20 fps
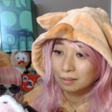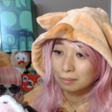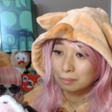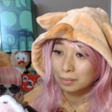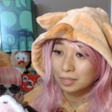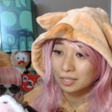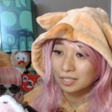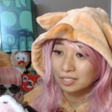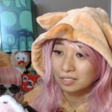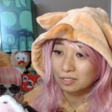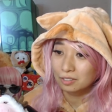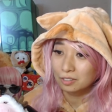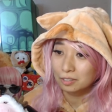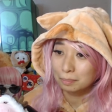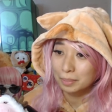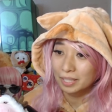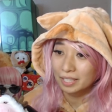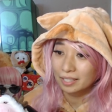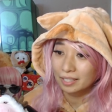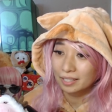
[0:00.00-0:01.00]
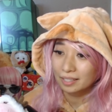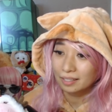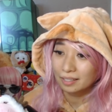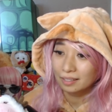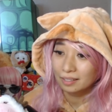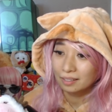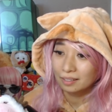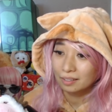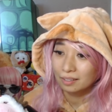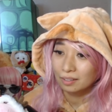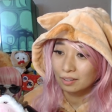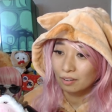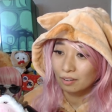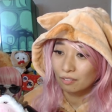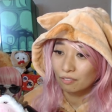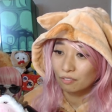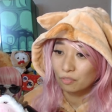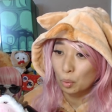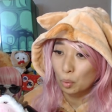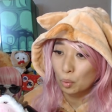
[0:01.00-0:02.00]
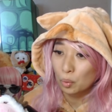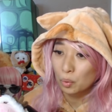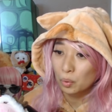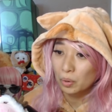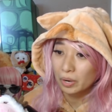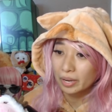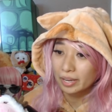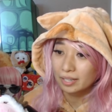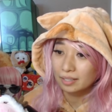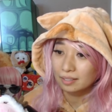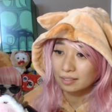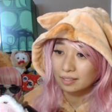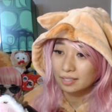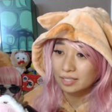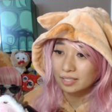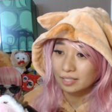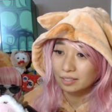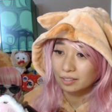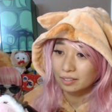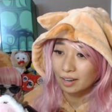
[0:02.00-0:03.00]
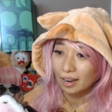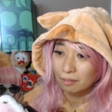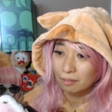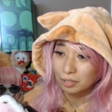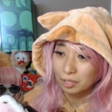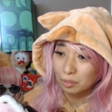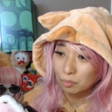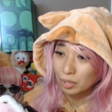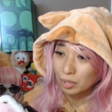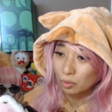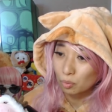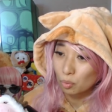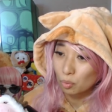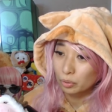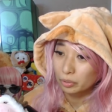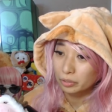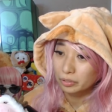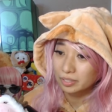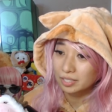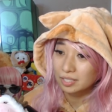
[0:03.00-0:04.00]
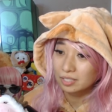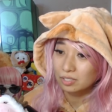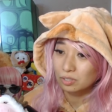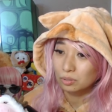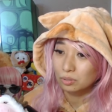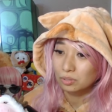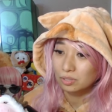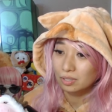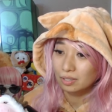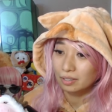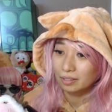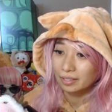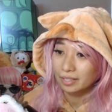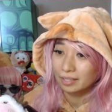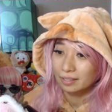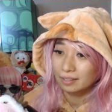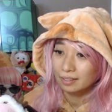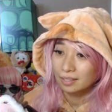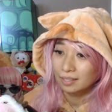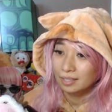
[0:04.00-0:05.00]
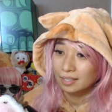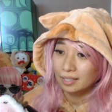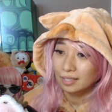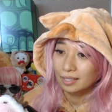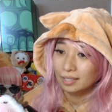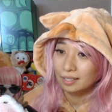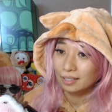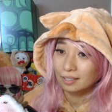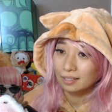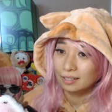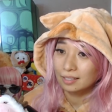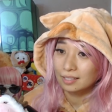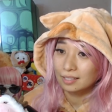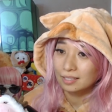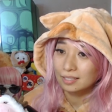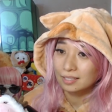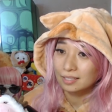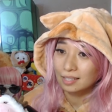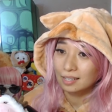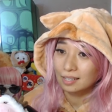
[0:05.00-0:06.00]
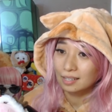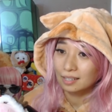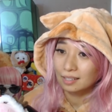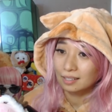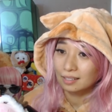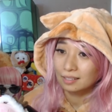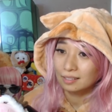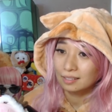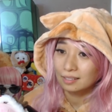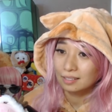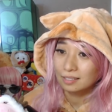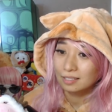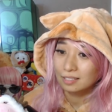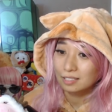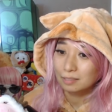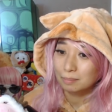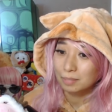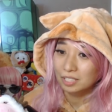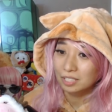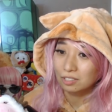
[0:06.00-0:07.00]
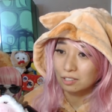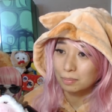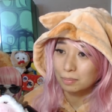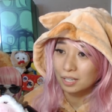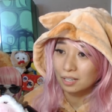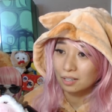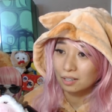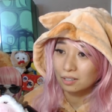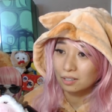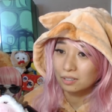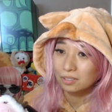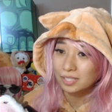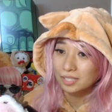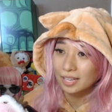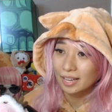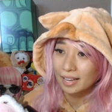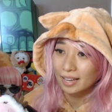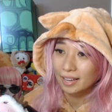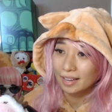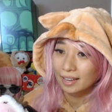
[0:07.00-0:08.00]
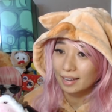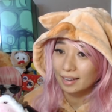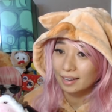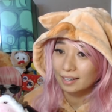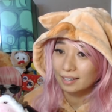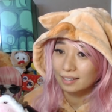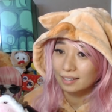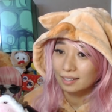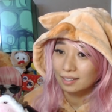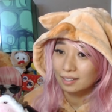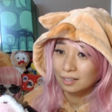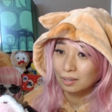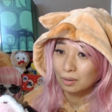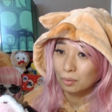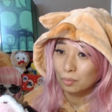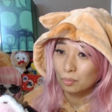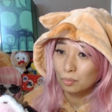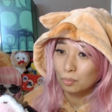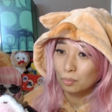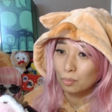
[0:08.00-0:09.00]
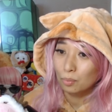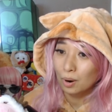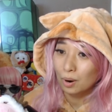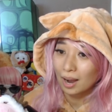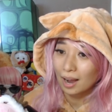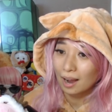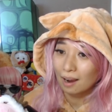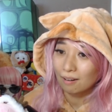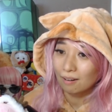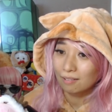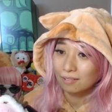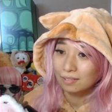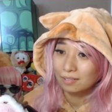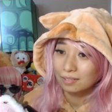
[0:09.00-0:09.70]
but it's going to be Void Listener. I wonder what order these suits are in. Here is the special pose and wow.